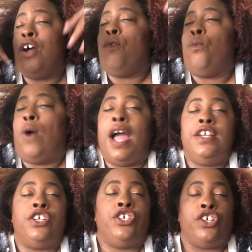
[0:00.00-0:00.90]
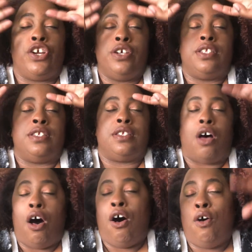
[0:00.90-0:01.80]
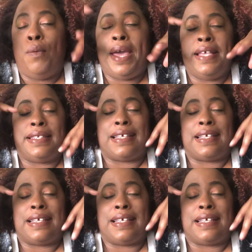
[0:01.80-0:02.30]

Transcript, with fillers: White shirts is always